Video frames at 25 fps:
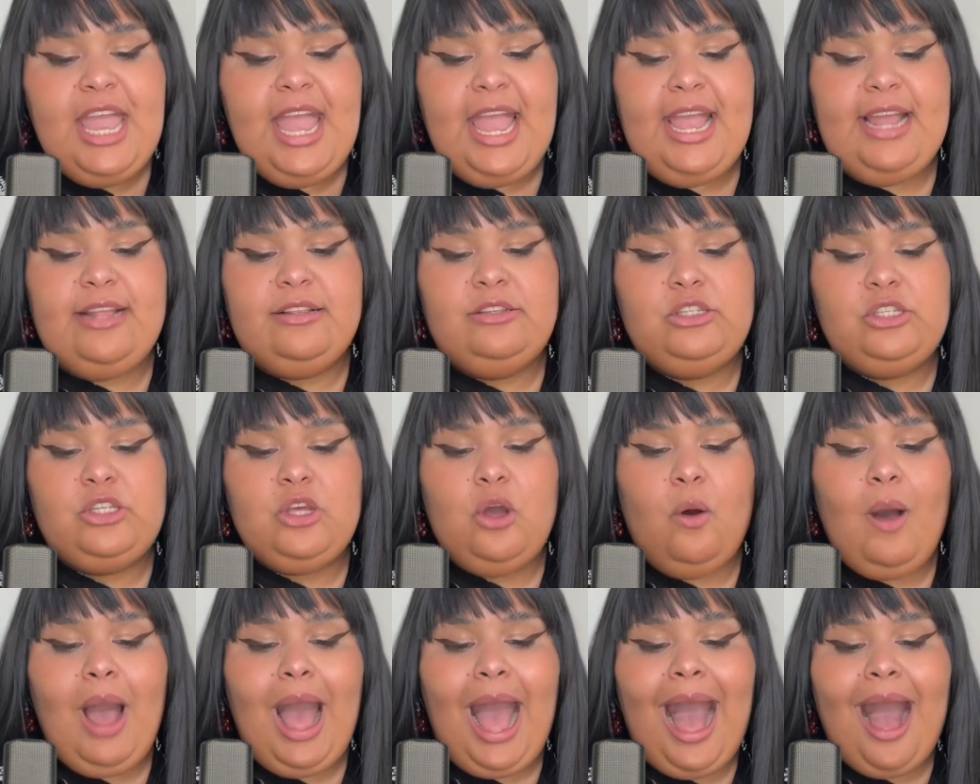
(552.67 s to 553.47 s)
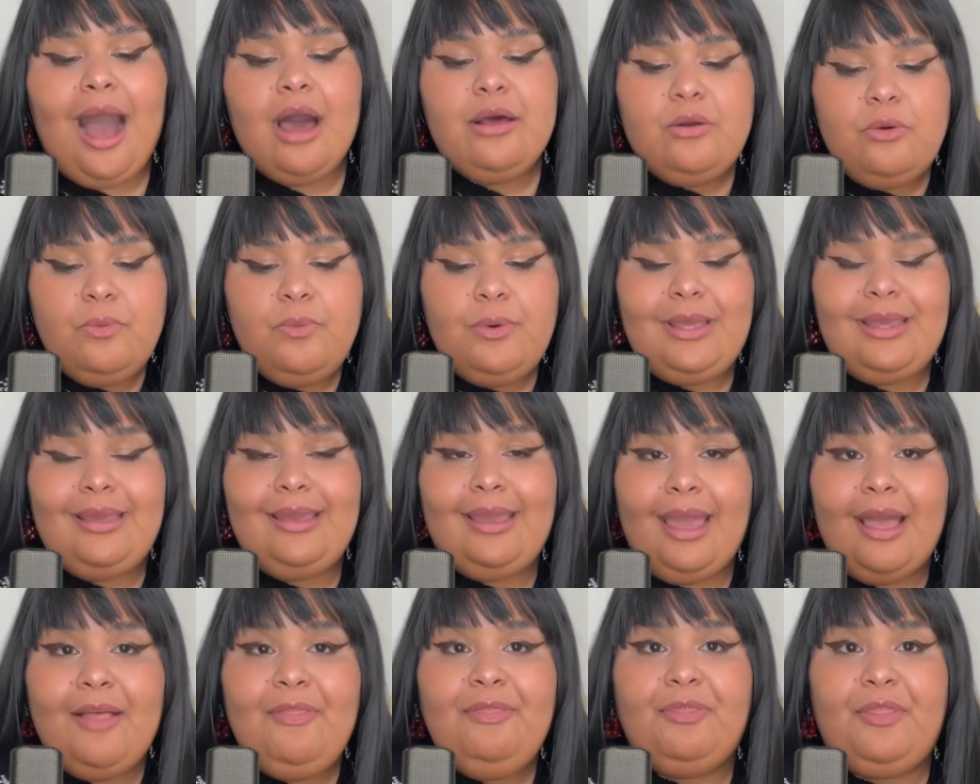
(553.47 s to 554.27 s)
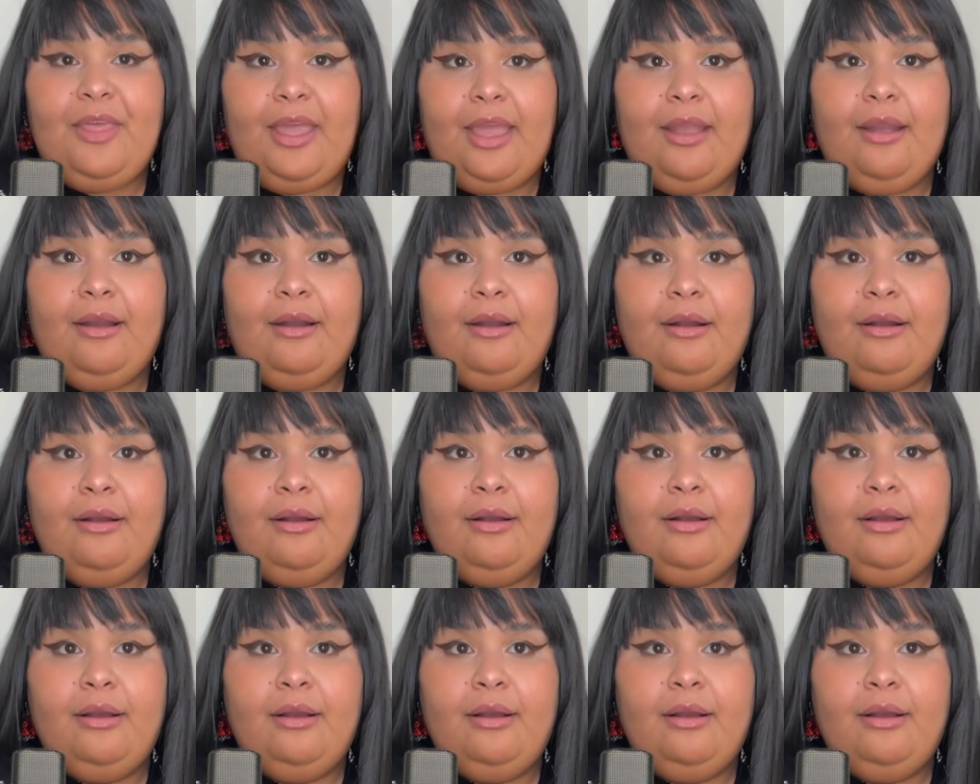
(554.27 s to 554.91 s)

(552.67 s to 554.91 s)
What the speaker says: And so, how do we get there?